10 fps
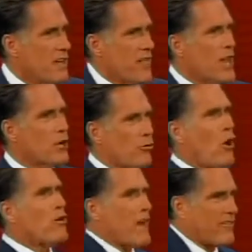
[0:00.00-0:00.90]
They
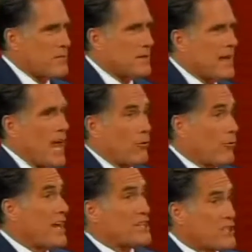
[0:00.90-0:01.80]
grow government
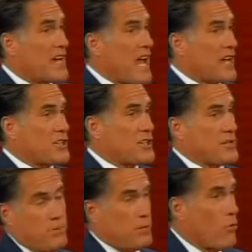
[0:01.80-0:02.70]
and raise taxes
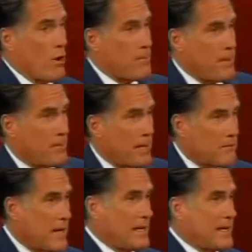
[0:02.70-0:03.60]
to put more people on
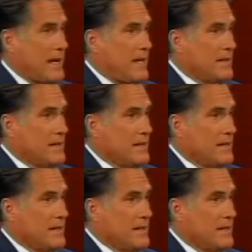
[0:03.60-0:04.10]
Medicaid,